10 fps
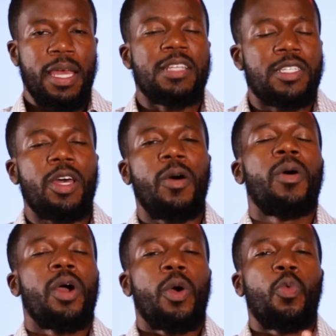And
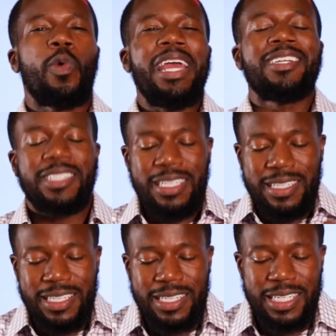so we
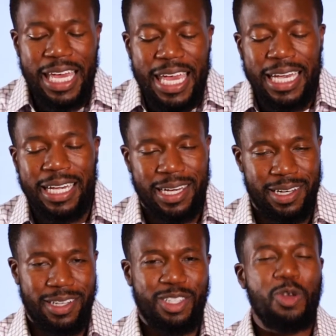should seek
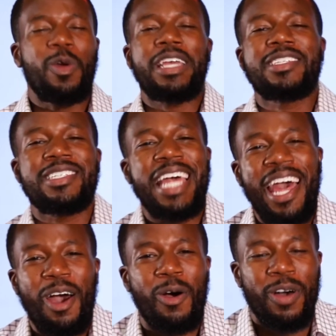to
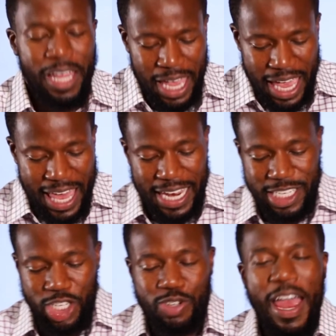excel in
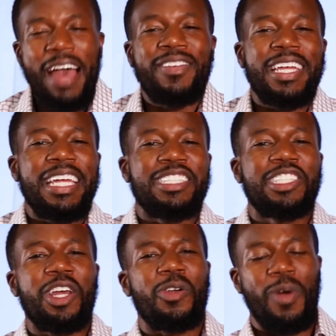extravagant
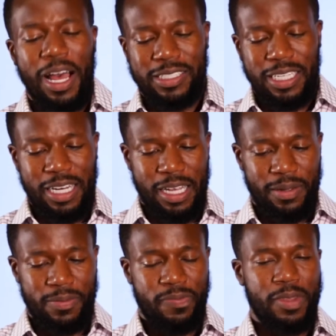generosity.
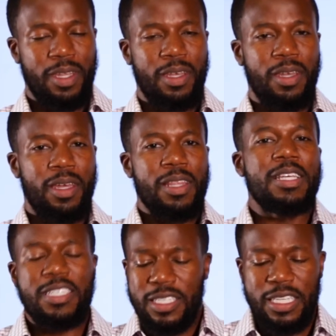
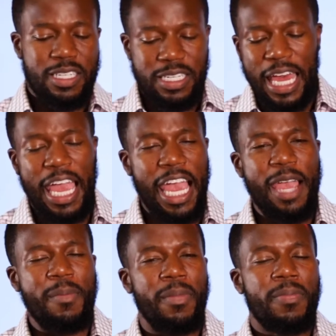This is the
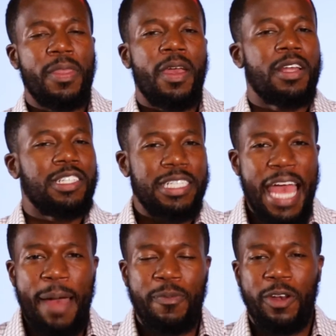same
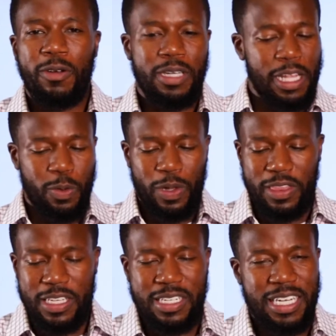chapter dealing
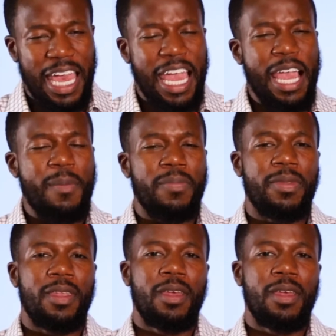with the same